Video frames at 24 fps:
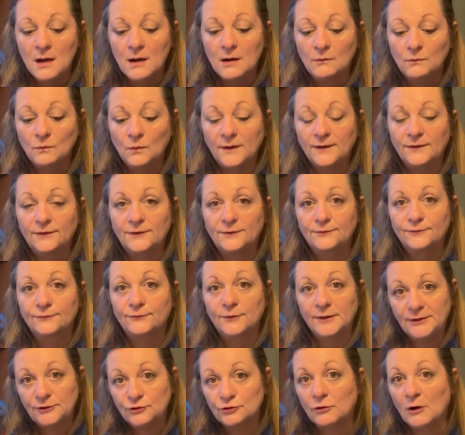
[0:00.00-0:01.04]
with the
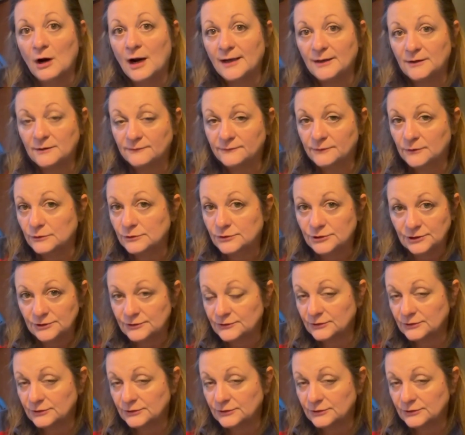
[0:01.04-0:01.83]
free trial version,